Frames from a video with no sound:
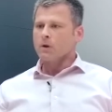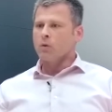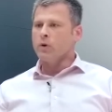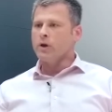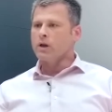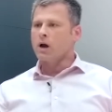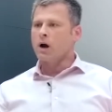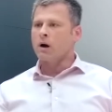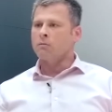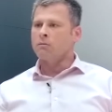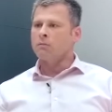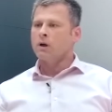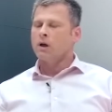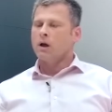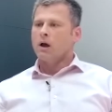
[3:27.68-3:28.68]
we
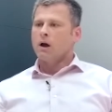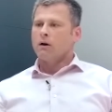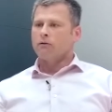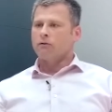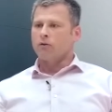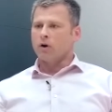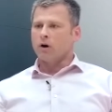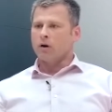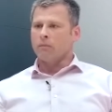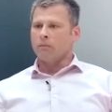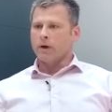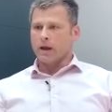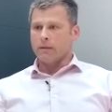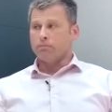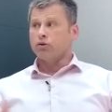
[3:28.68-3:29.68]
come
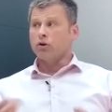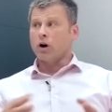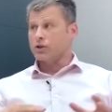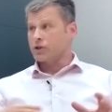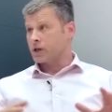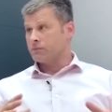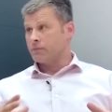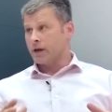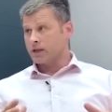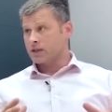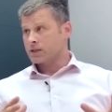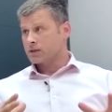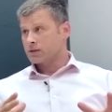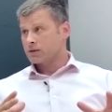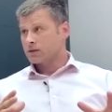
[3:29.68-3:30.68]
from a
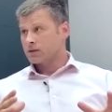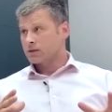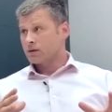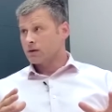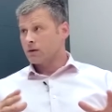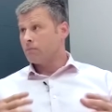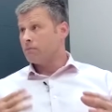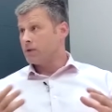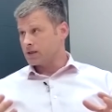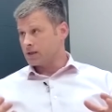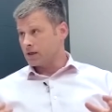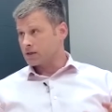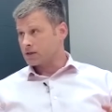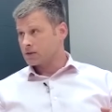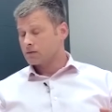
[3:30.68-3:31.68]
project-based
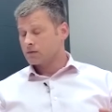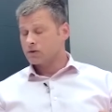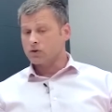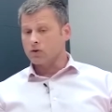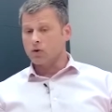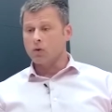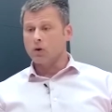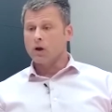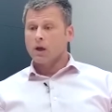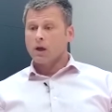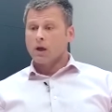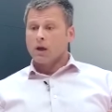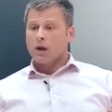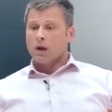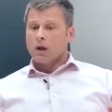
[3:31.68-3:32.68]
business. So
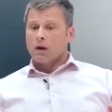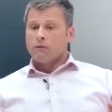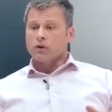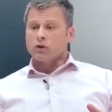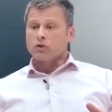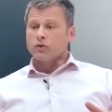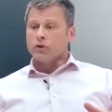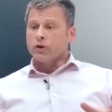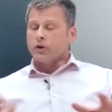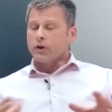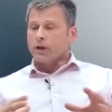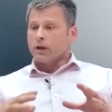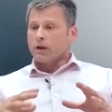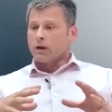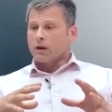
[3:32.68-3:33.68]
Visual
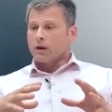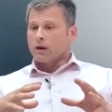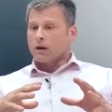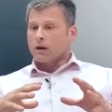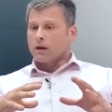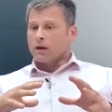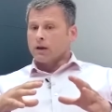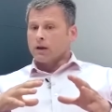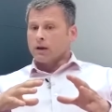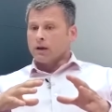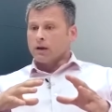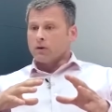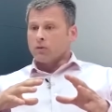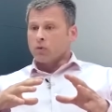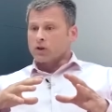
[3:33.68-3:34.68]
Unity
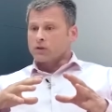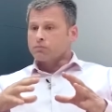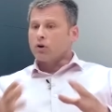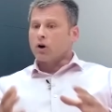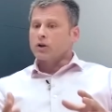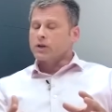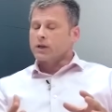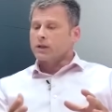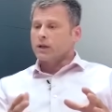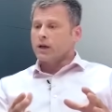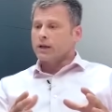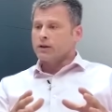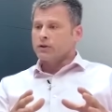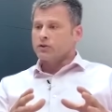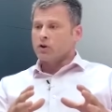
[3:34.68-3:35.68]
was
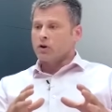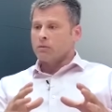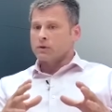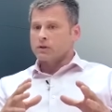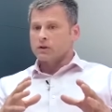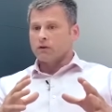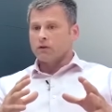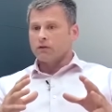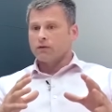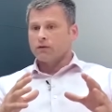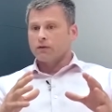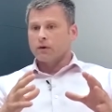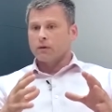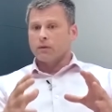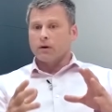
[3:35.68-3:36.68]
project-led in terms
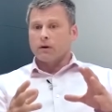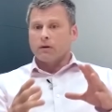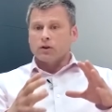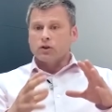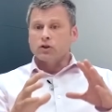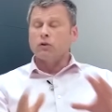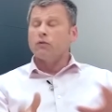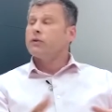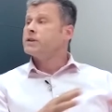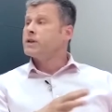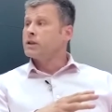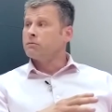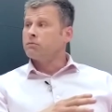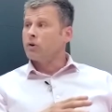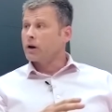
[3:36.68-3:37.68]
of
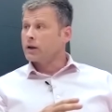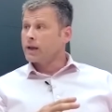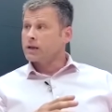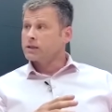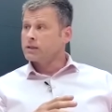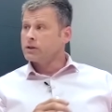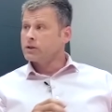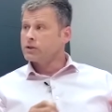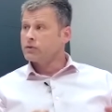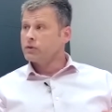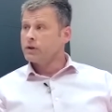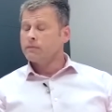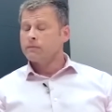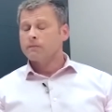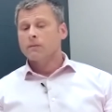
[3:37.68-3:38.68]
servicing the broadcast
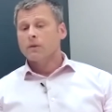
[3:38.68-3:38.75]
industry,